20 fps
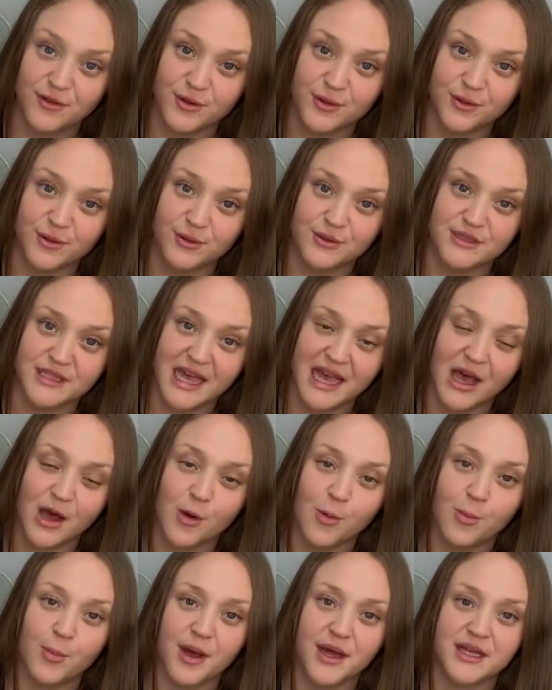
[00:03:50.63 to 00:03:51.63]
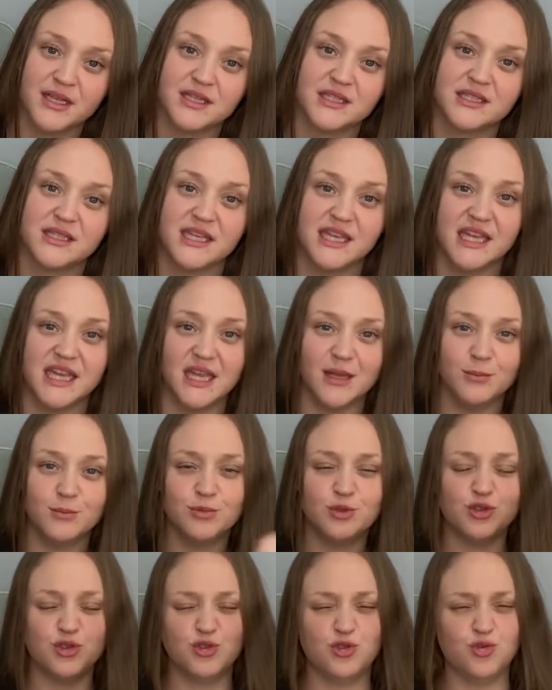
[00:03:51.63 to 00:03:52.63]
foods help us
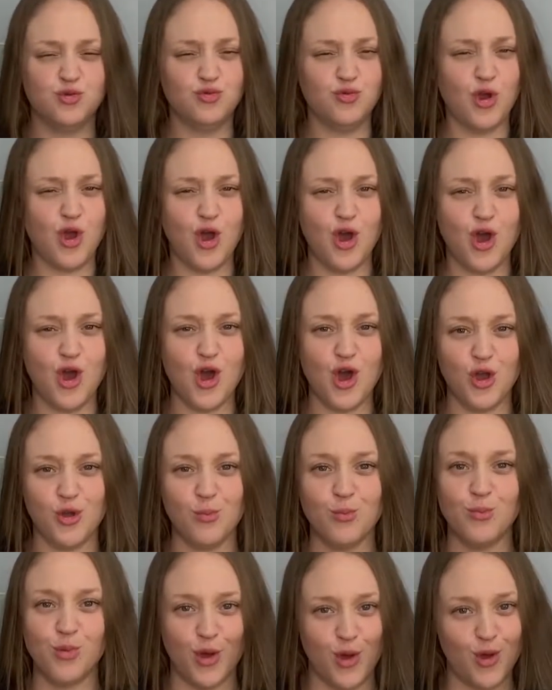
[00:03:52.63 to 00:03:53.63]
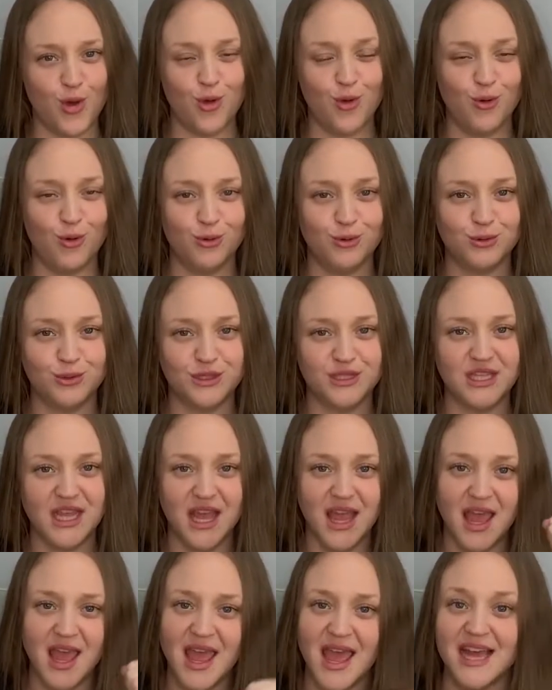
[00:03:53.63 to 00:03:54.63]
keep strong bones
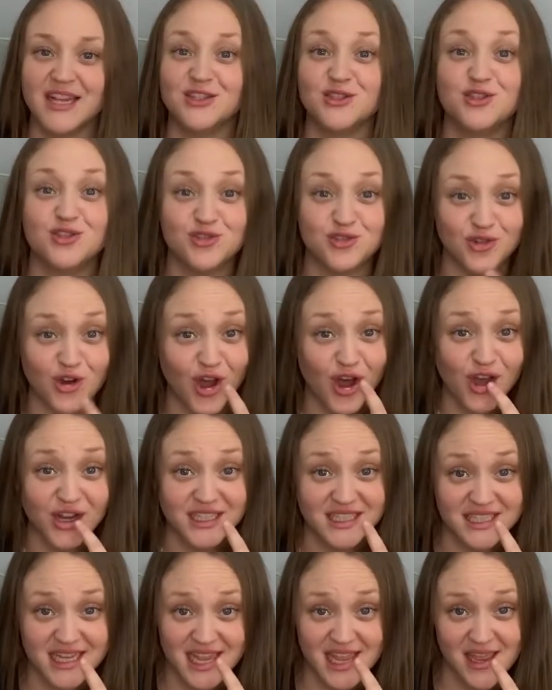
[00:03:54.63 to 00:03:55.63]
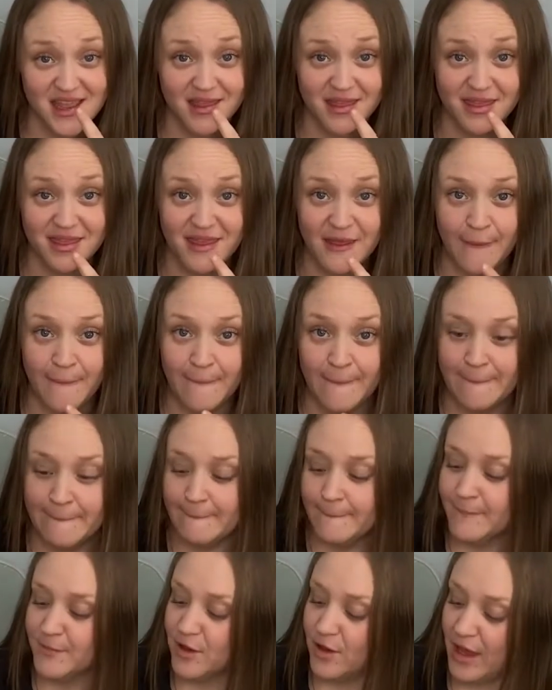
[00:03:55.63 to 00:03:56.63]
and strong teeth.
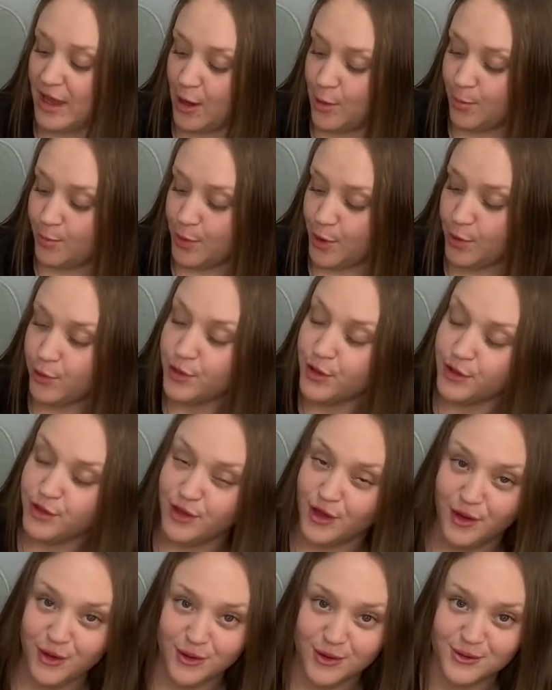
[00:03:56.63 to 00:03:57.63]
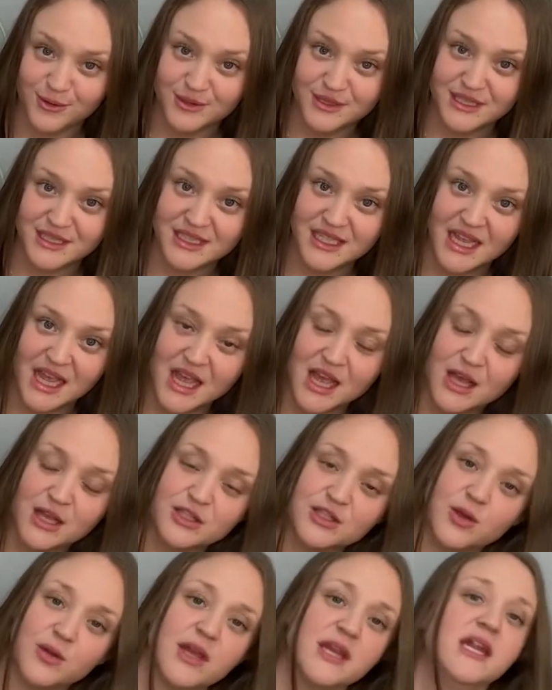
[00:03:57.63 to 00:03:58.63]
I help both of those.
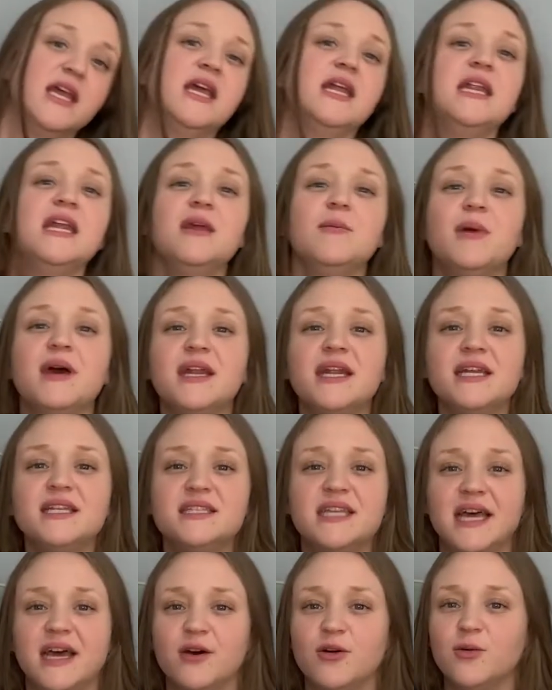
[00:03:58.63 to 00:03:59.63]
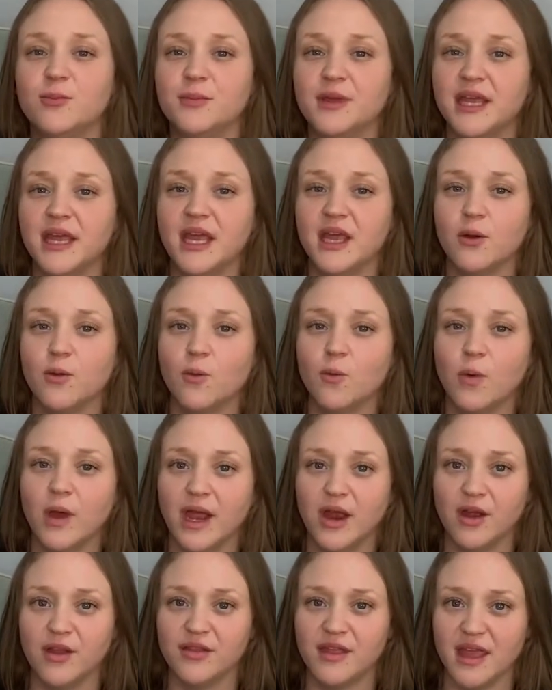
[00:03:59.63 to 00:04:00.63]
So can anybody tell me
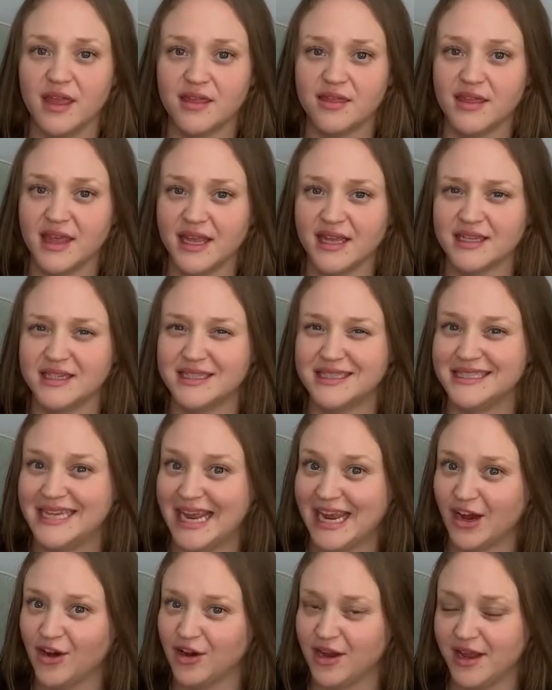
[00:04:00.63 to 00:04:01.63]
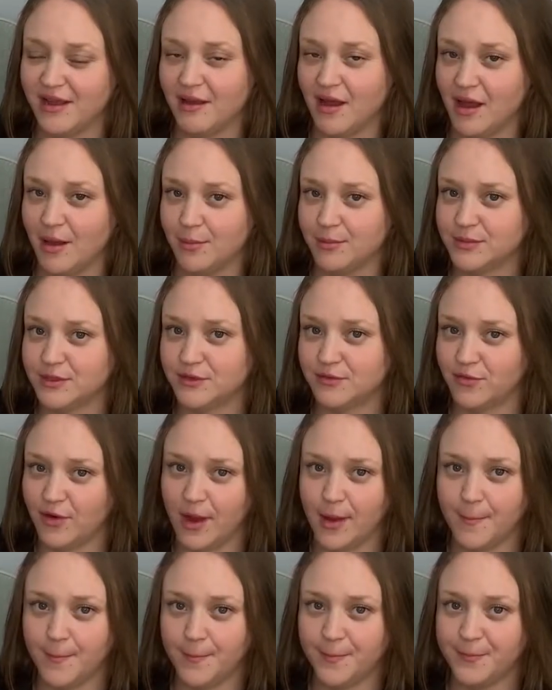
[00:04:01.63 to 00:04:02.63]
where they think dairy comes
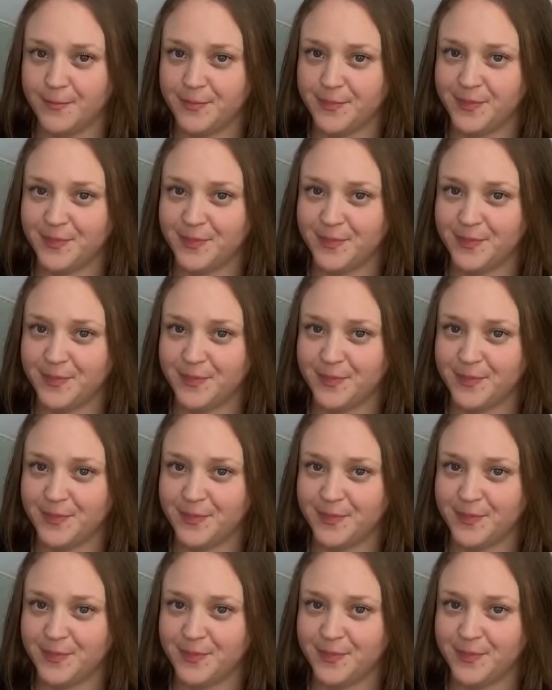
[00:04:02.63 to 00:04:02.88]
from?